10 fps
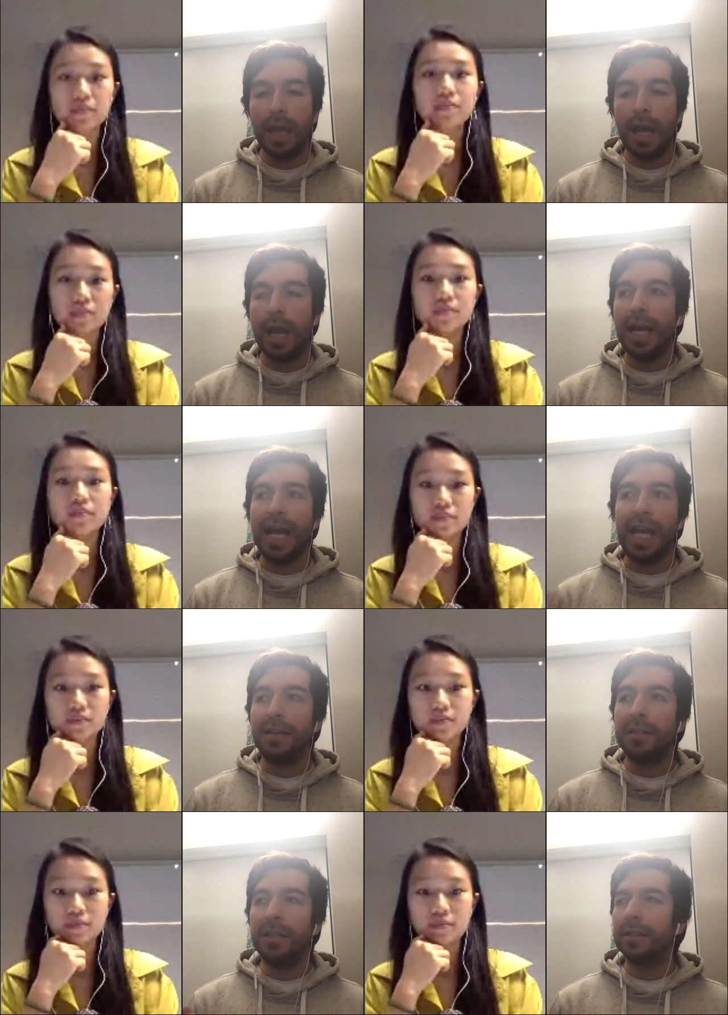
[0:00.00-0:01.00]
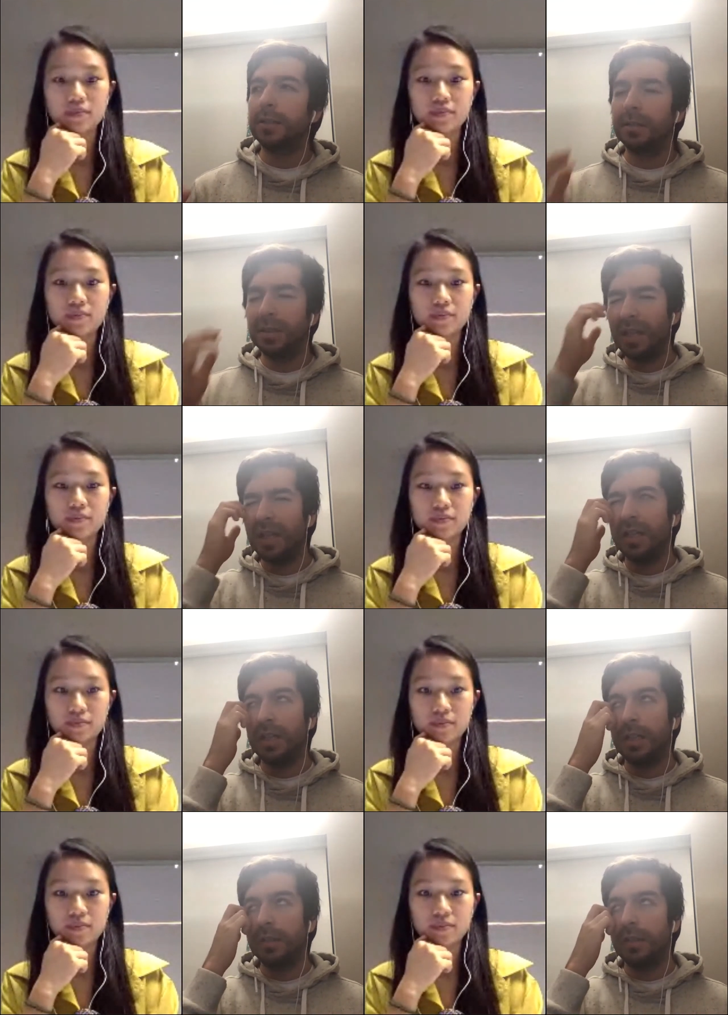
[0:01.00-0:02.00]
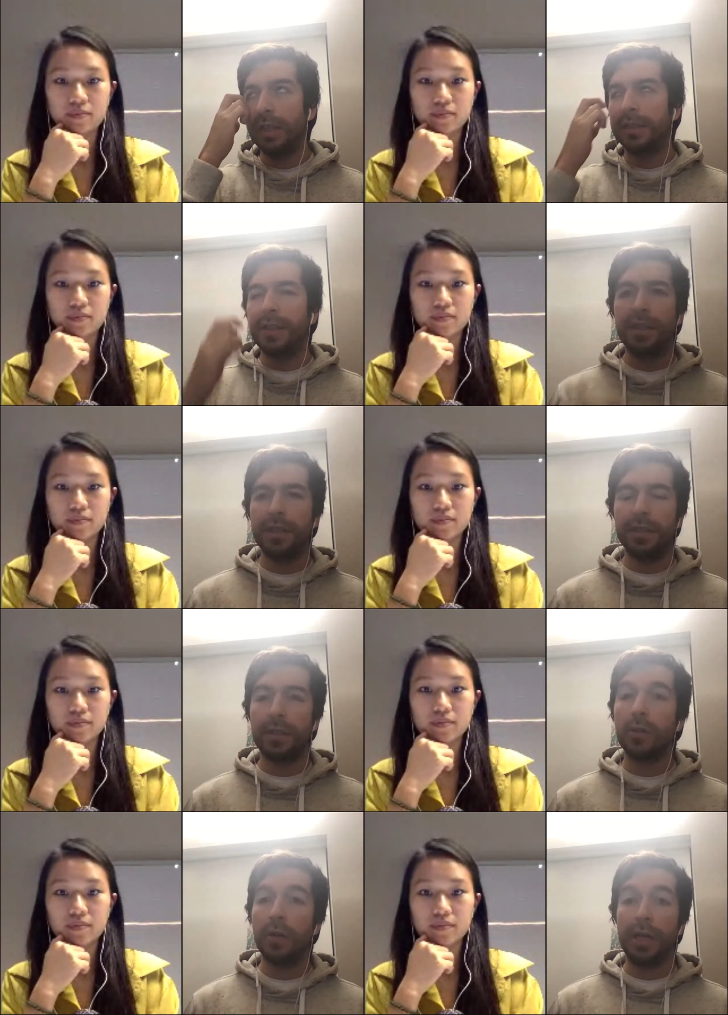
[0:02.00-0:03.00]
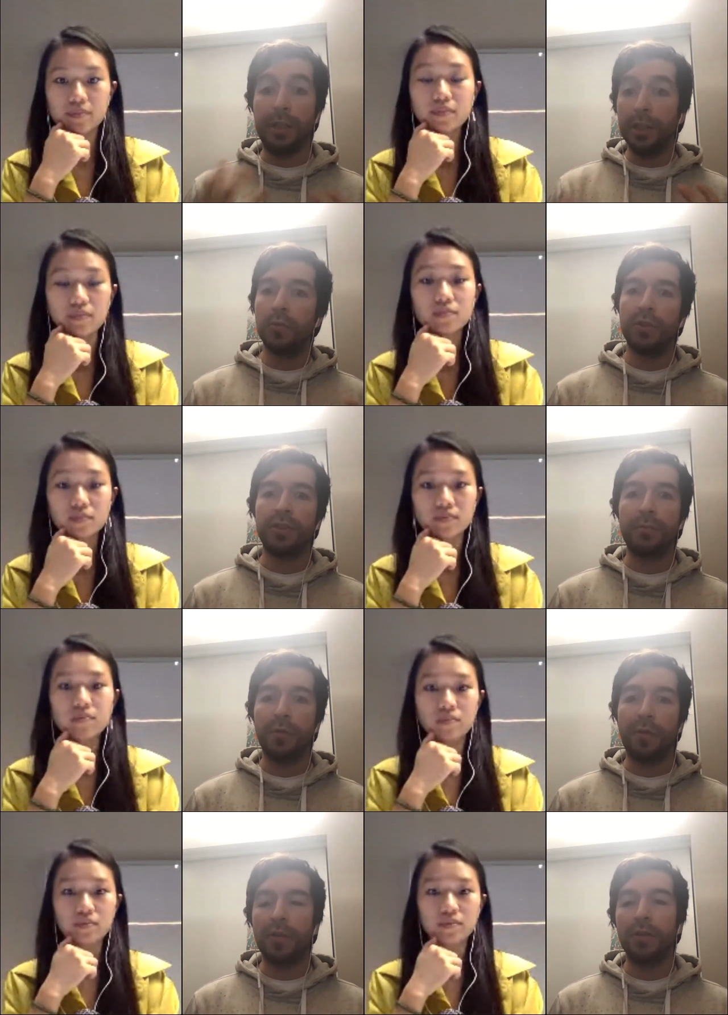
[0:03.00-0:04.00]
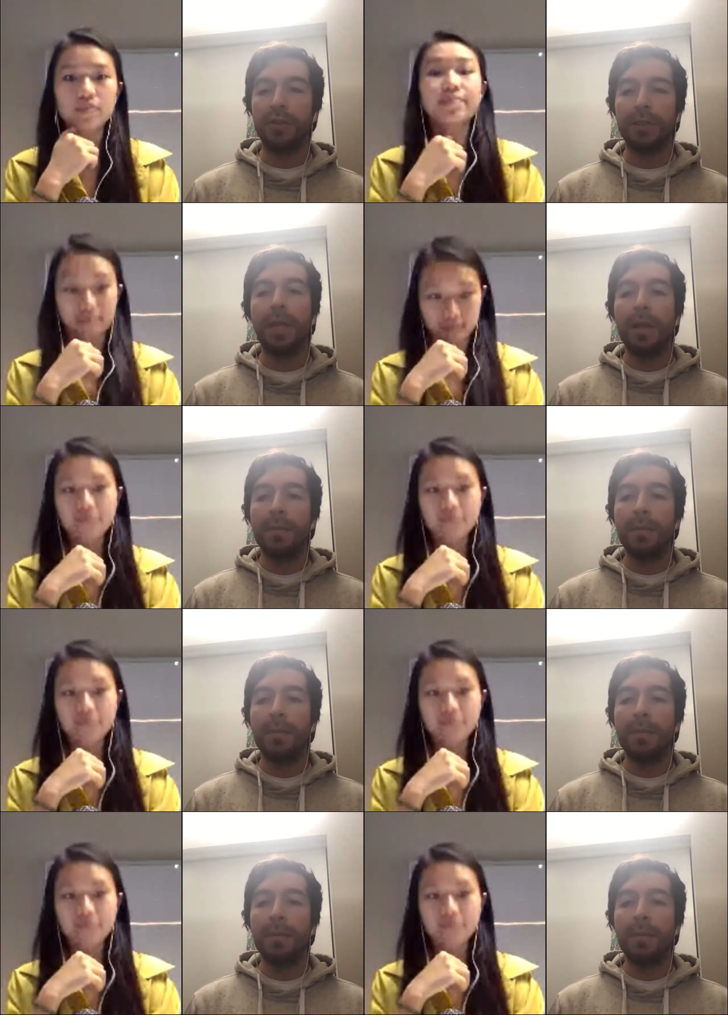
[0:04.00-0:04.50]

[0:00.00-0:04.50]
Speaker 1: uh, eight years, uh, like seven years ago, Ethereum was a proof of concept.